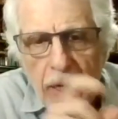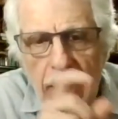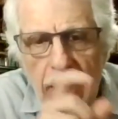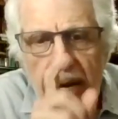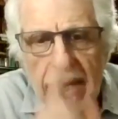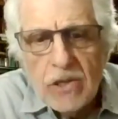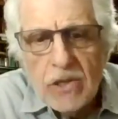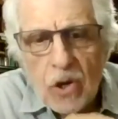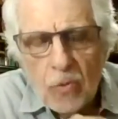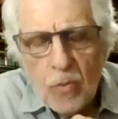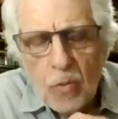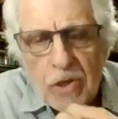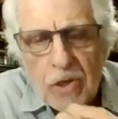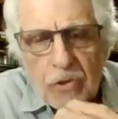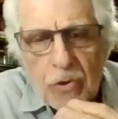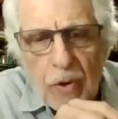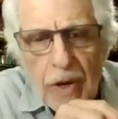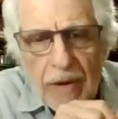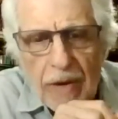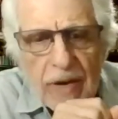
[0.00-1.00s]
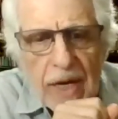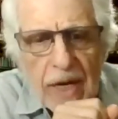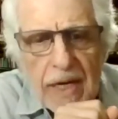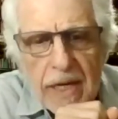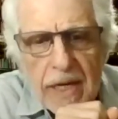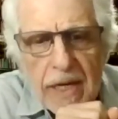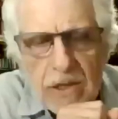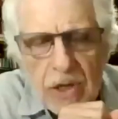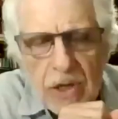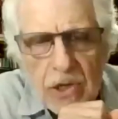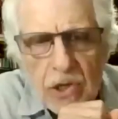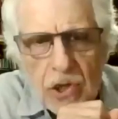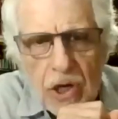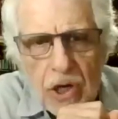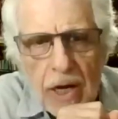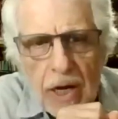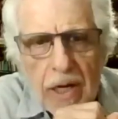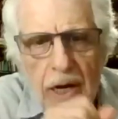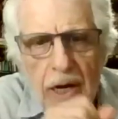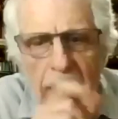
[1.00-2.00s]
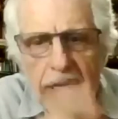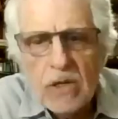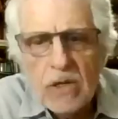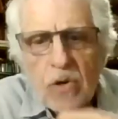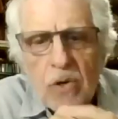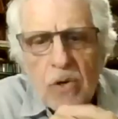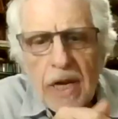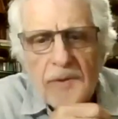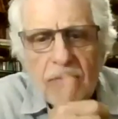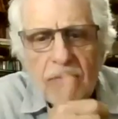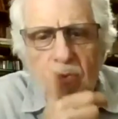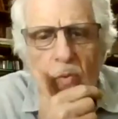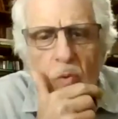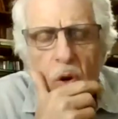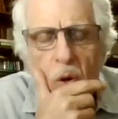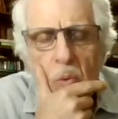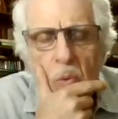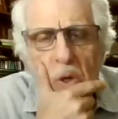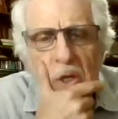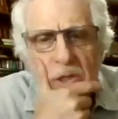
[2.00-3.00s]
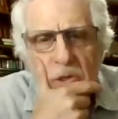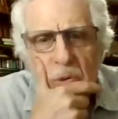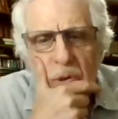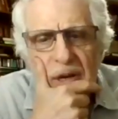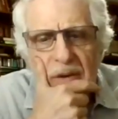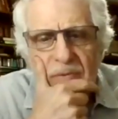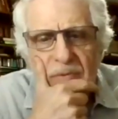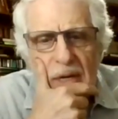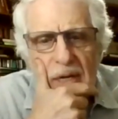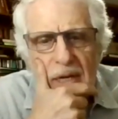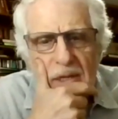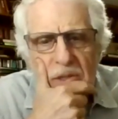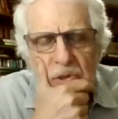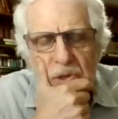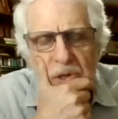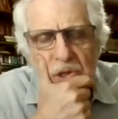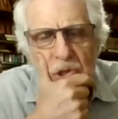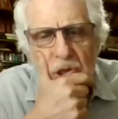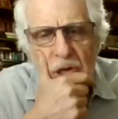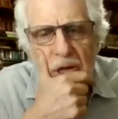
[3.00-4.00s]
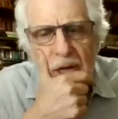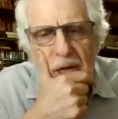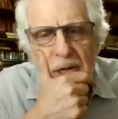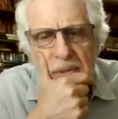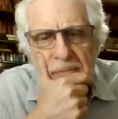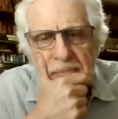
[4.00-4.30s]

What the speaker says: I don't want to have electric shock. I want to have electric shock.